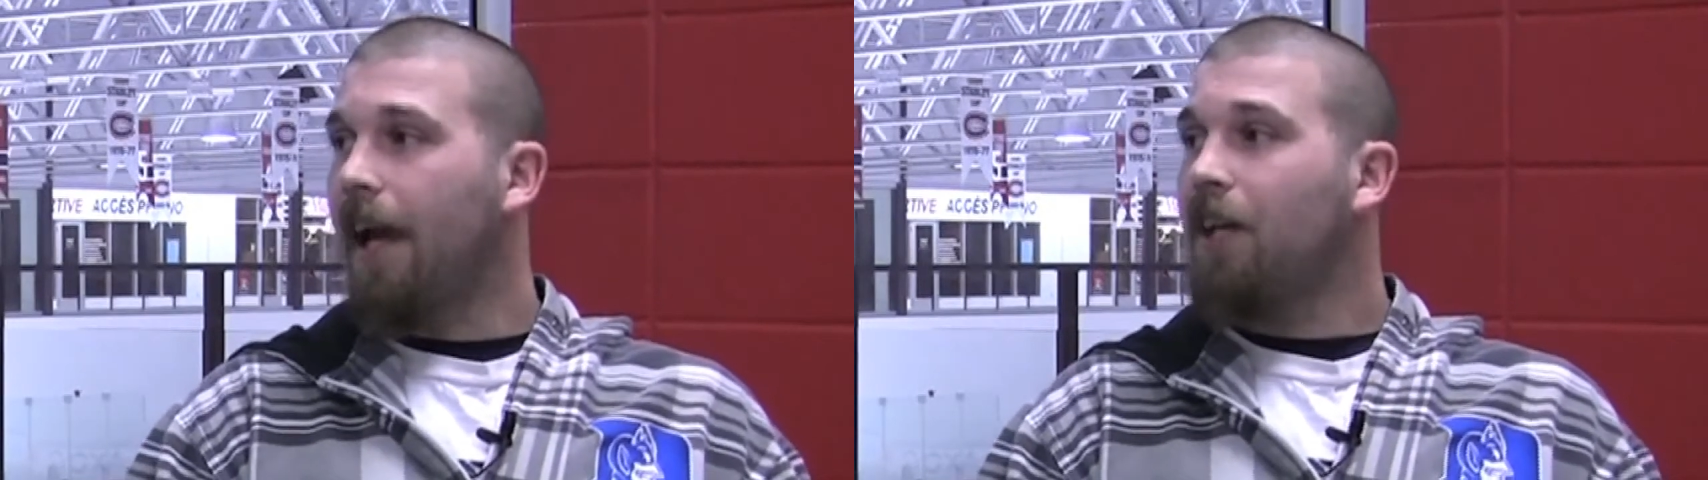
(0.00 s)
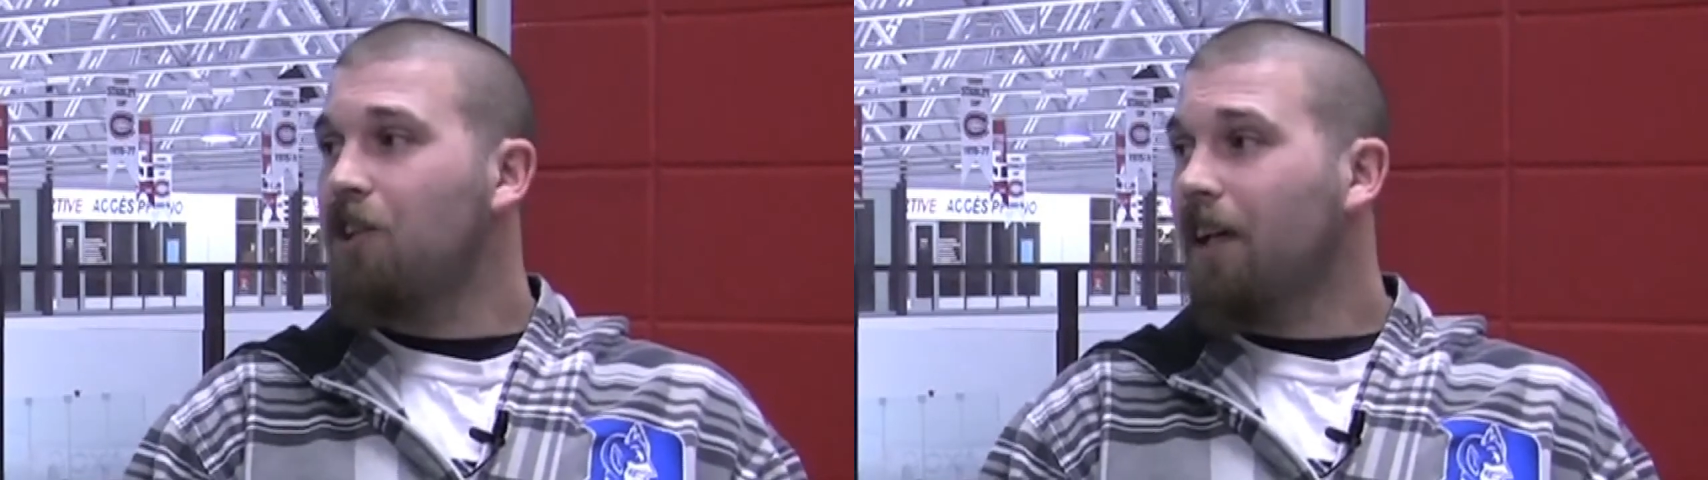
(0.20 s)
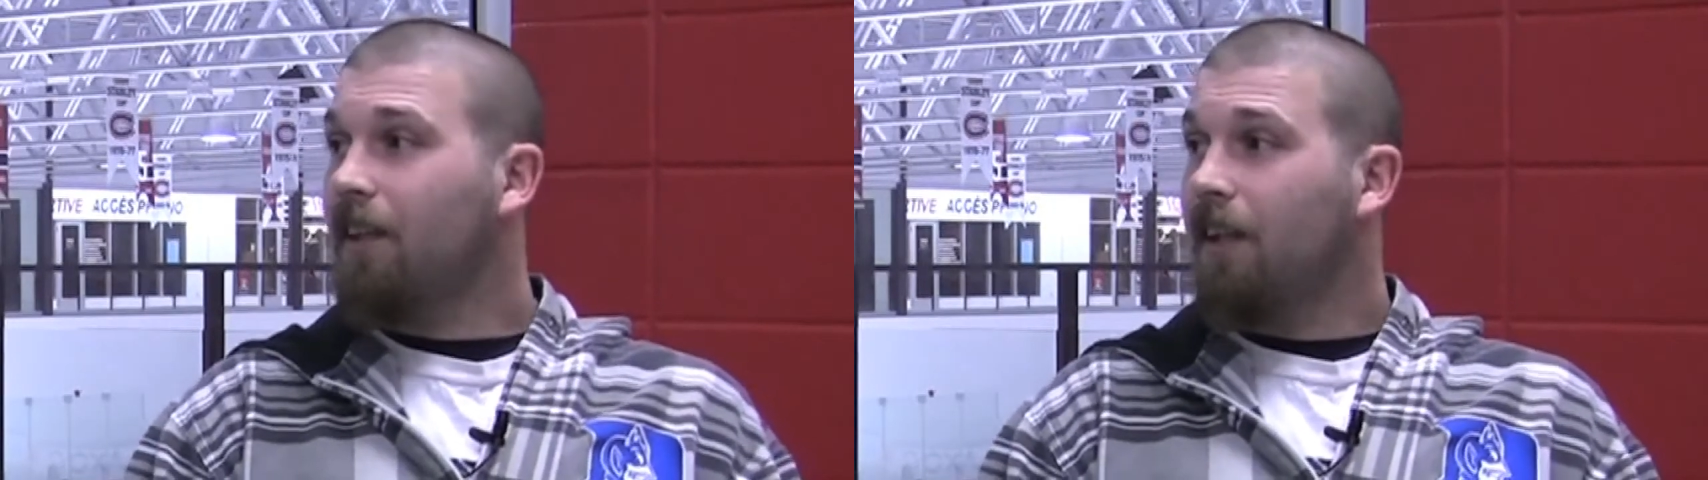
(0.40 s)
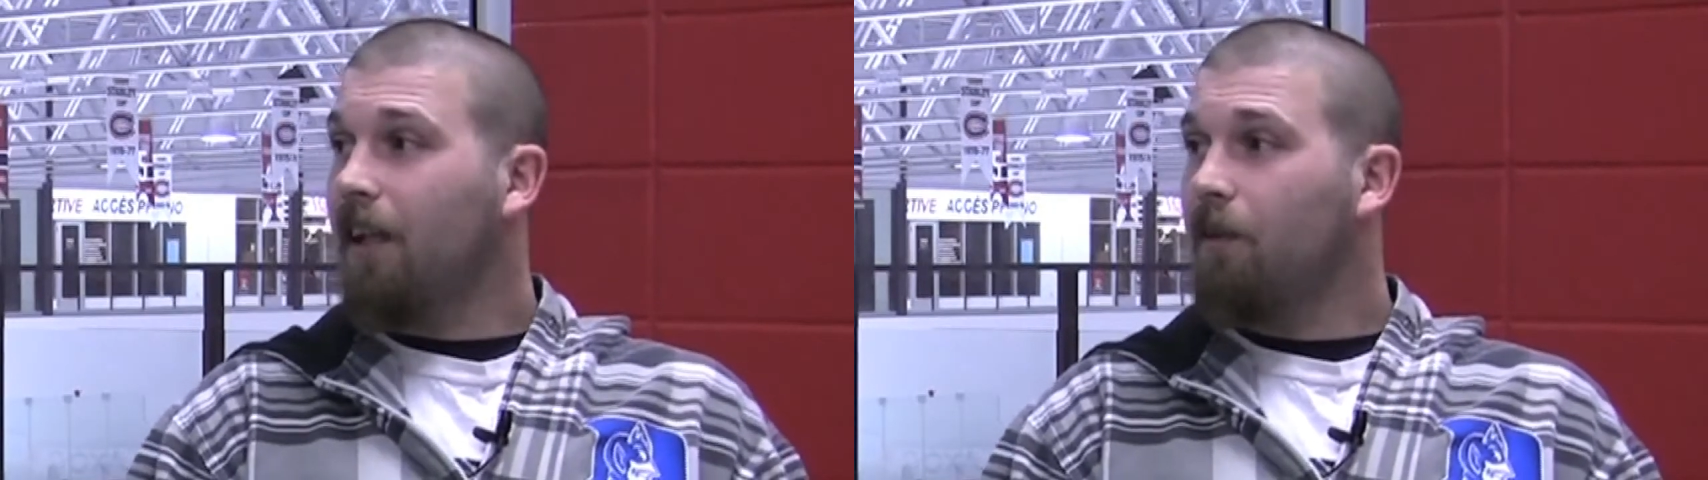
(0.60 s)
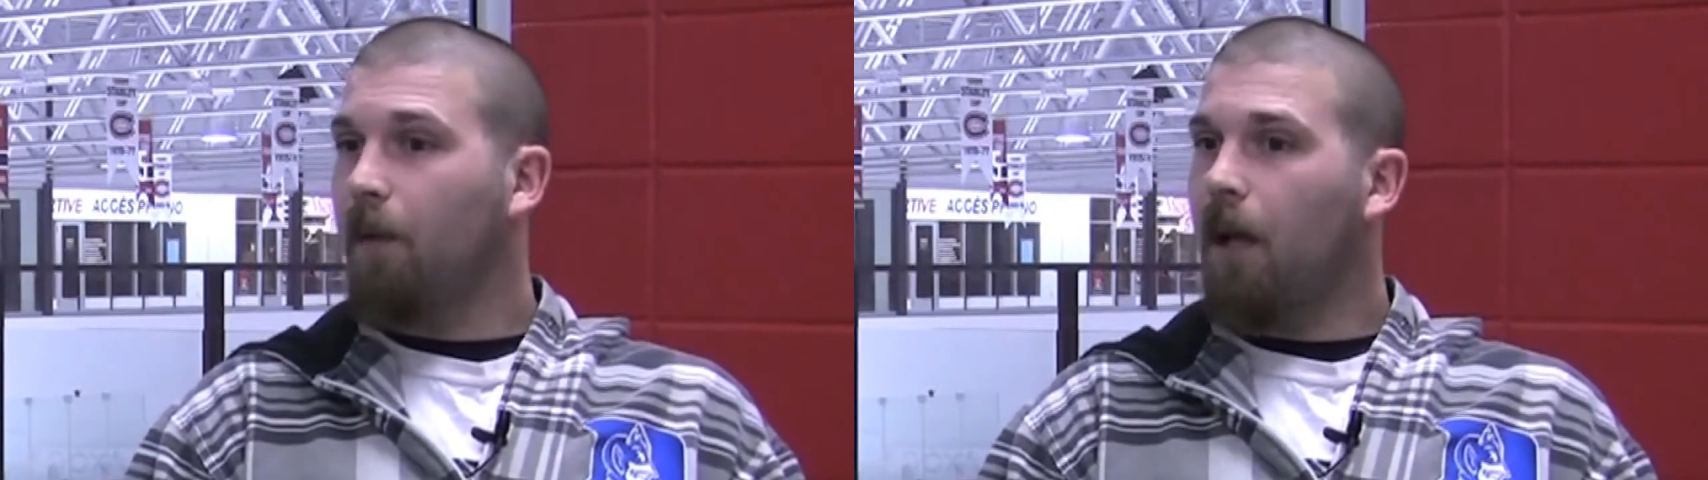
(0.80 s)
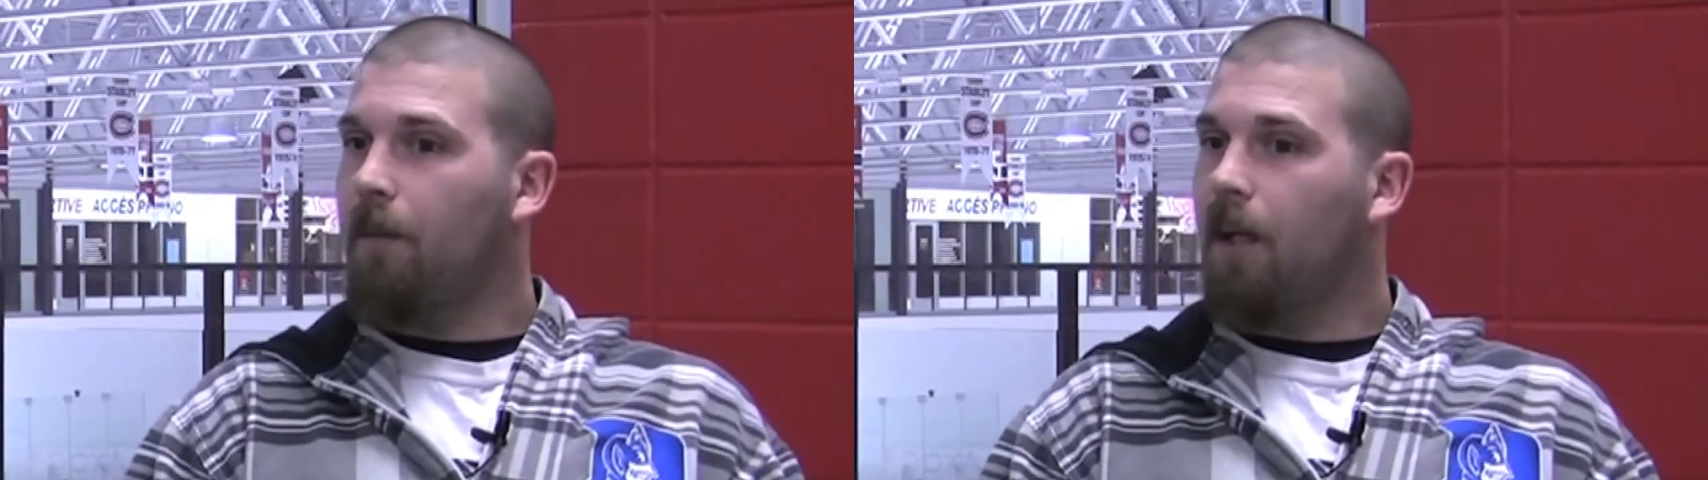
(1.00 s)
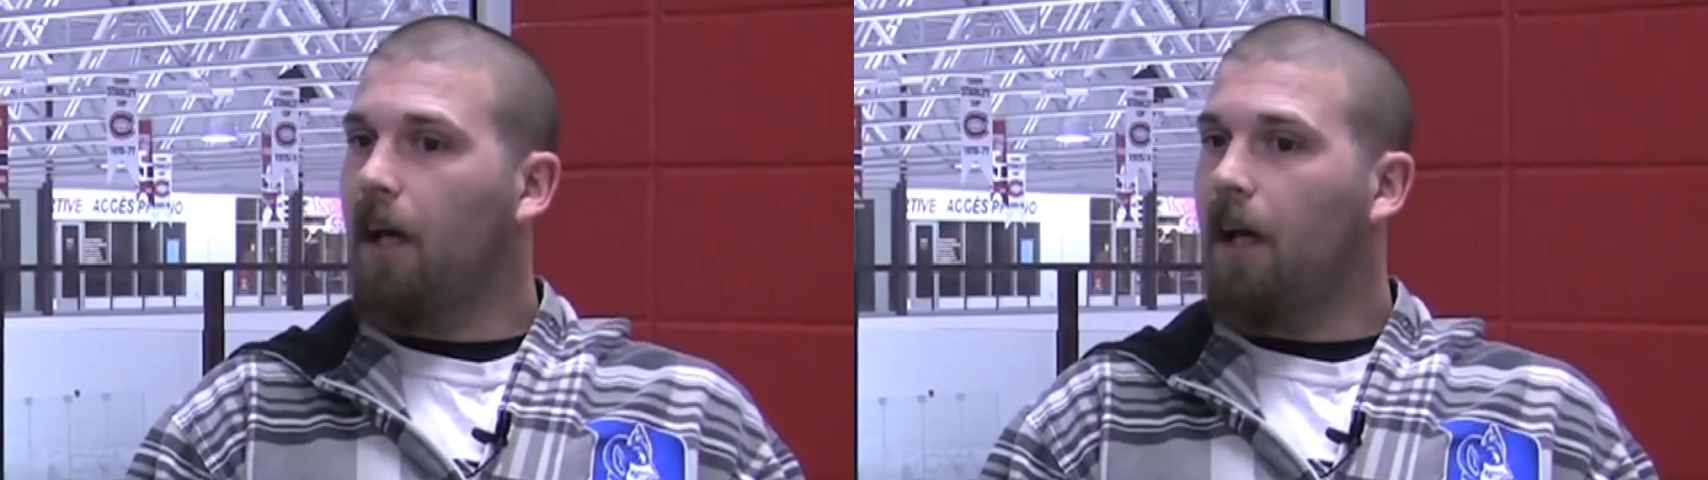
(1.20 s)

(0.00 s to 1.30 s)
I check the thing, but I mean,